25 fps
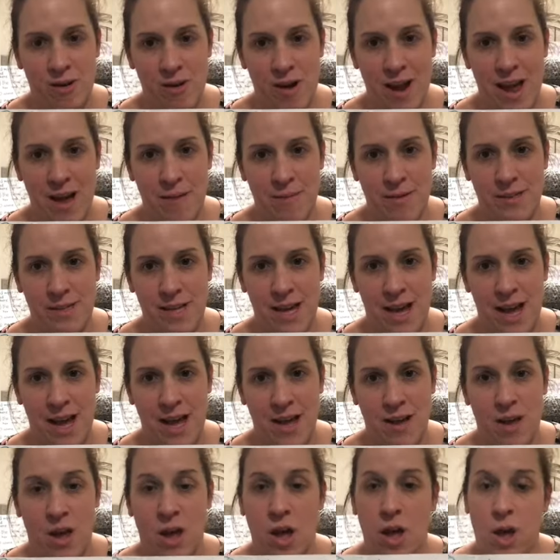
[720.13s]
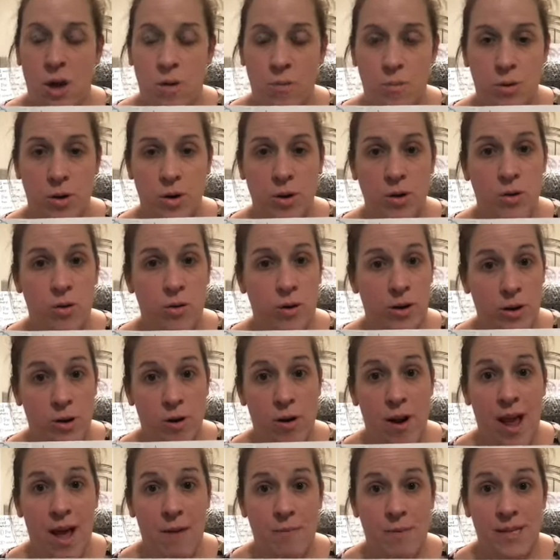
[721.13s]
habitat book or your
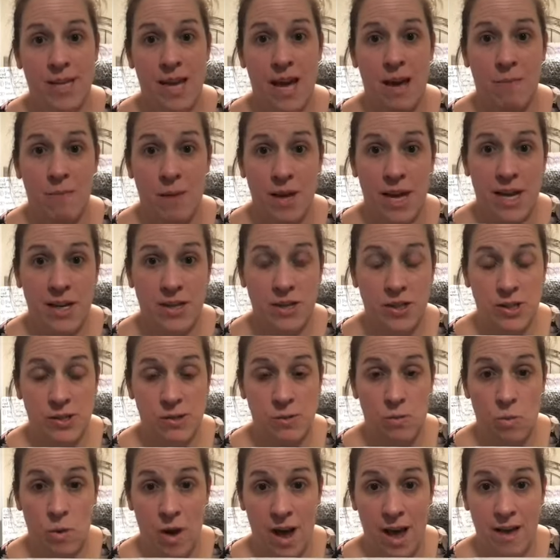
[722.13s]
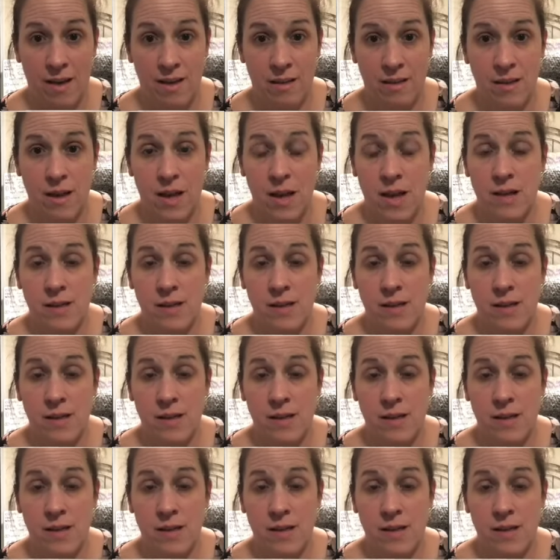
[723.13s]
habitat page as well.